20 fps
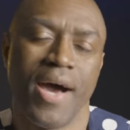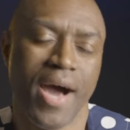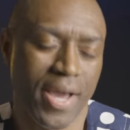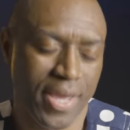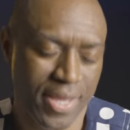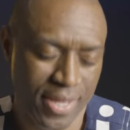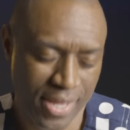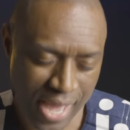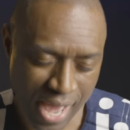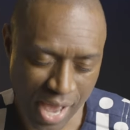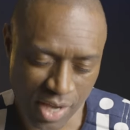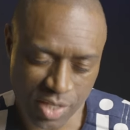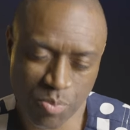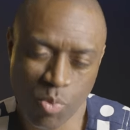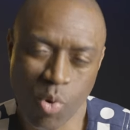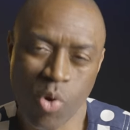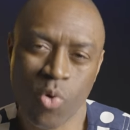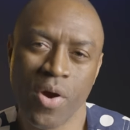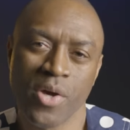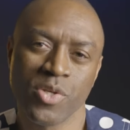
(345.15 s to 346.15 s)
I asked
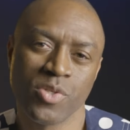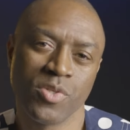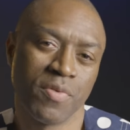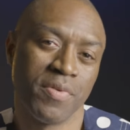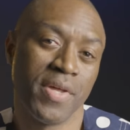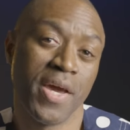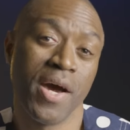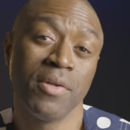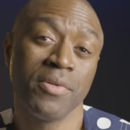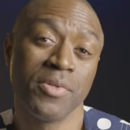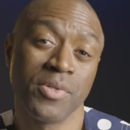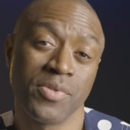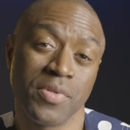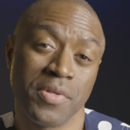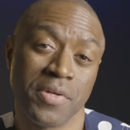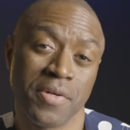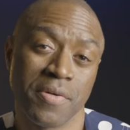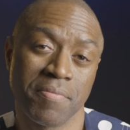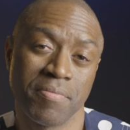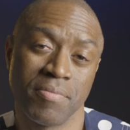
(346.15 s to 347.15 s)
more questions of the elders
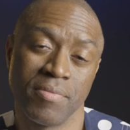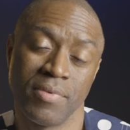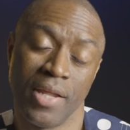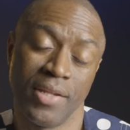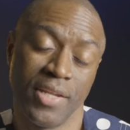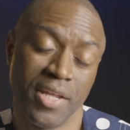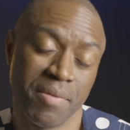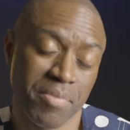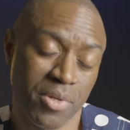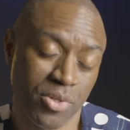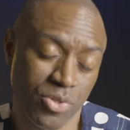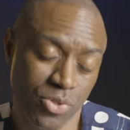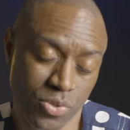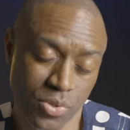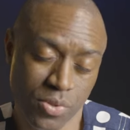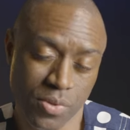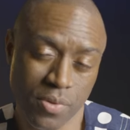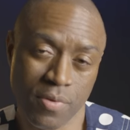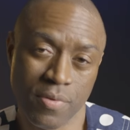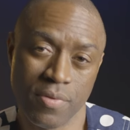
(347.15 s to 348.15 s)
there. That led me
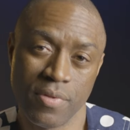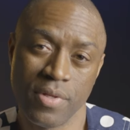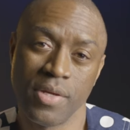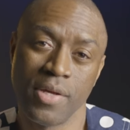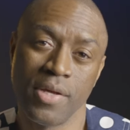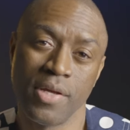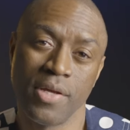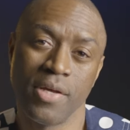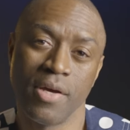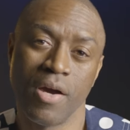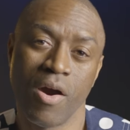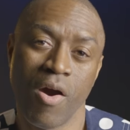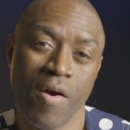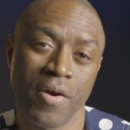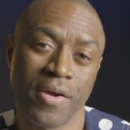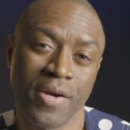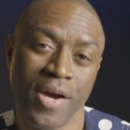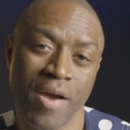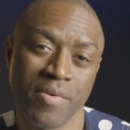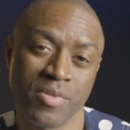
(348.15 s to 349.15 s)
to the
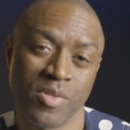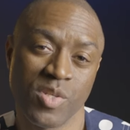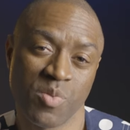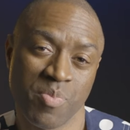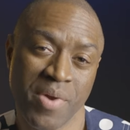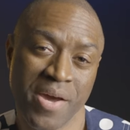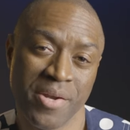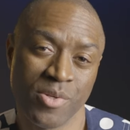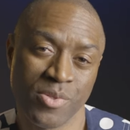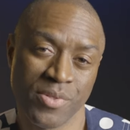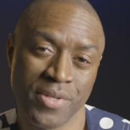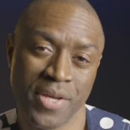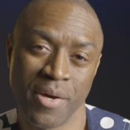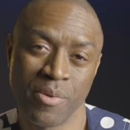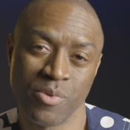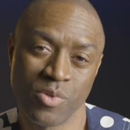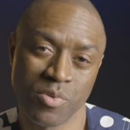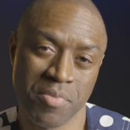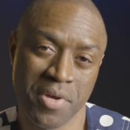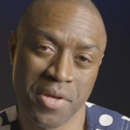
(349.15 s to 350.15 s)
archives in Spanish
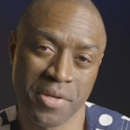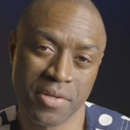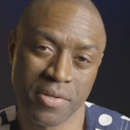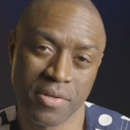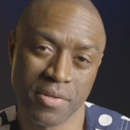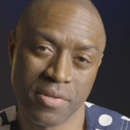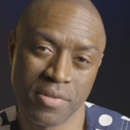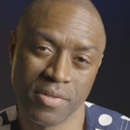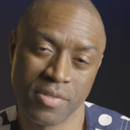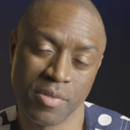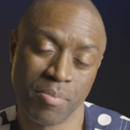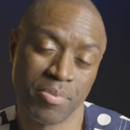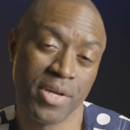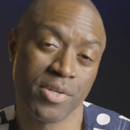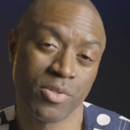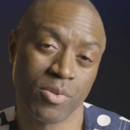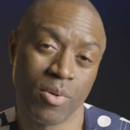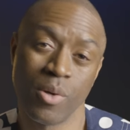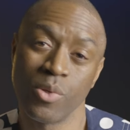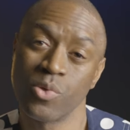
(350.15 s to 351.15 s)
Town, Jamaica. There's a
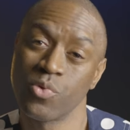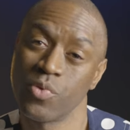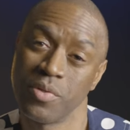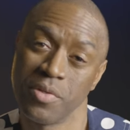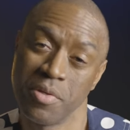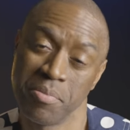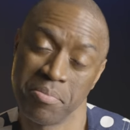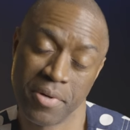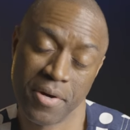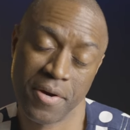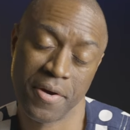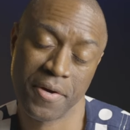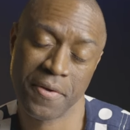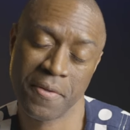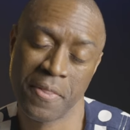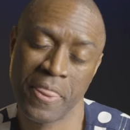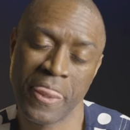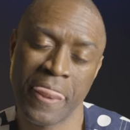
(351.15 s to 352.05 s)
place called Trittenham Park.